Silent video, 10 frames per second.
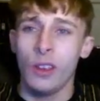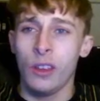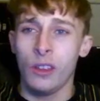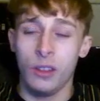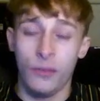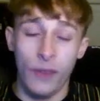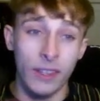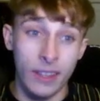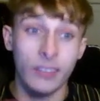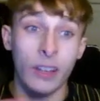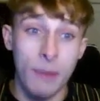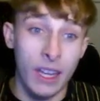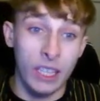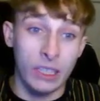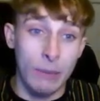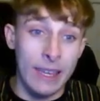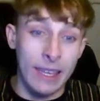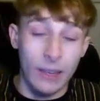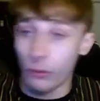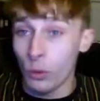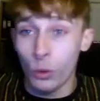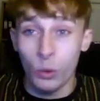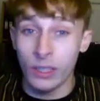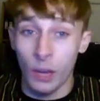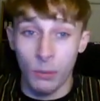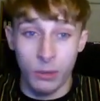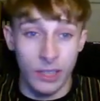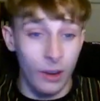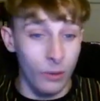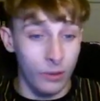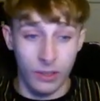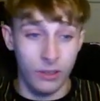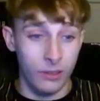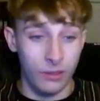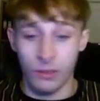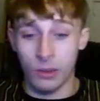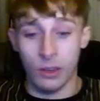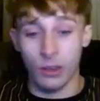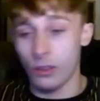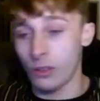So the fact that this guy managed to make it through all these ups and downs is, I mean,